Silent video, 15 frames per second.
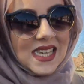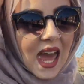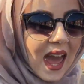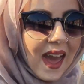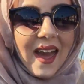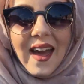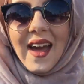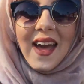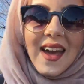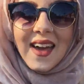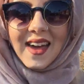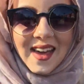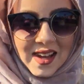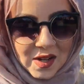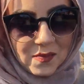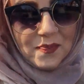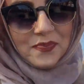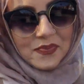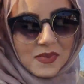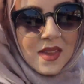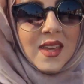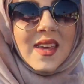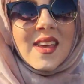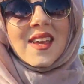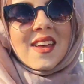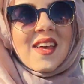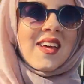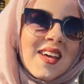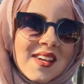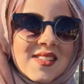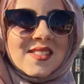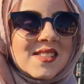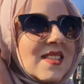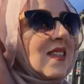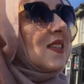Yay! That's when you wear it though, don't you?